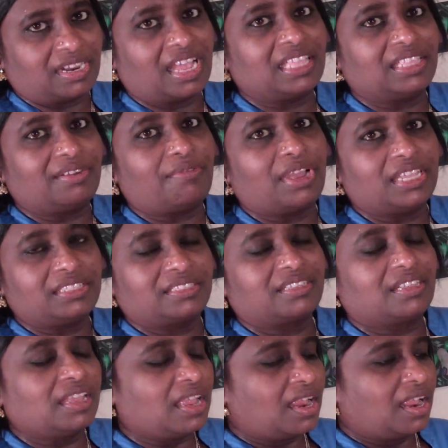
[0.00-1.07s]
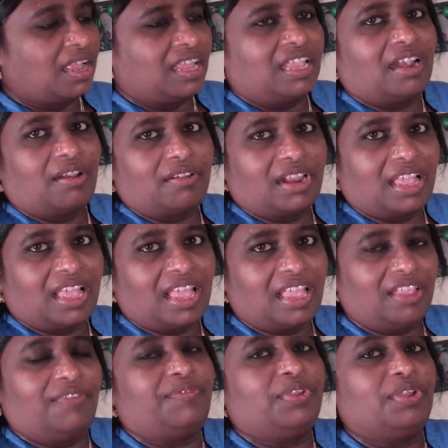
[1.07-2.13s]
Otherwise,
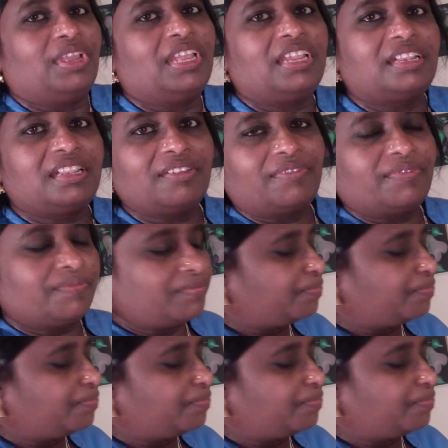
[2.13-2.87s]
if you hit the